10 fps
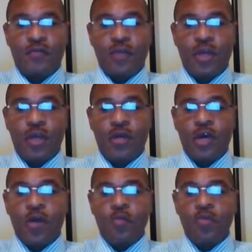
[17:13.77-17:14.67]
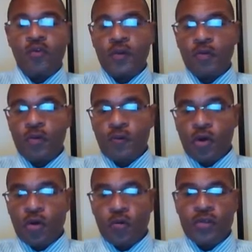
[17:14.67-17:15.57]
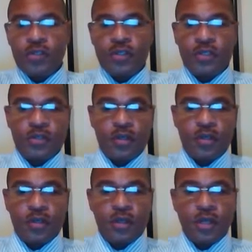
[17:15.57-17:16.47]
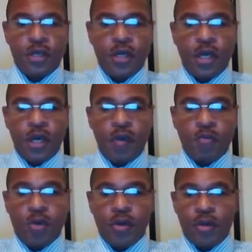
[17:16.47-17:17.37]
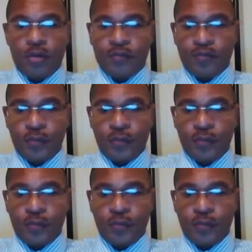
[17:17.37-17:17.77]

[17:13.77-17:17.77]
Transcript: Okay? Moved in with her older sister and brother.